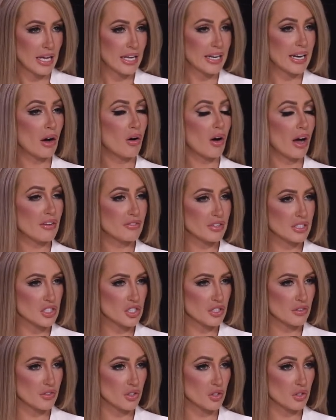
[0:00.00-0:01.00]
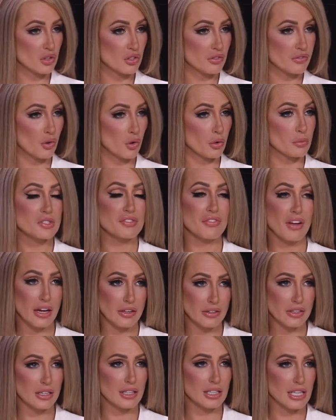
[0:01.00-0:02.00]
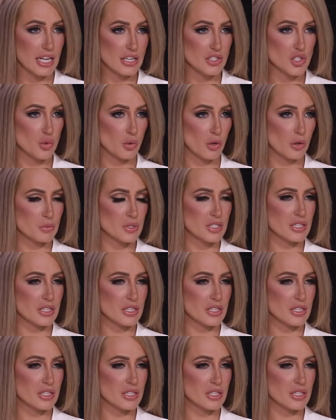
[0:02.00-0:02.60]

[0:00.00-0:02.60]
Now, I've interviewed the forum's founder, Klaus Schwab,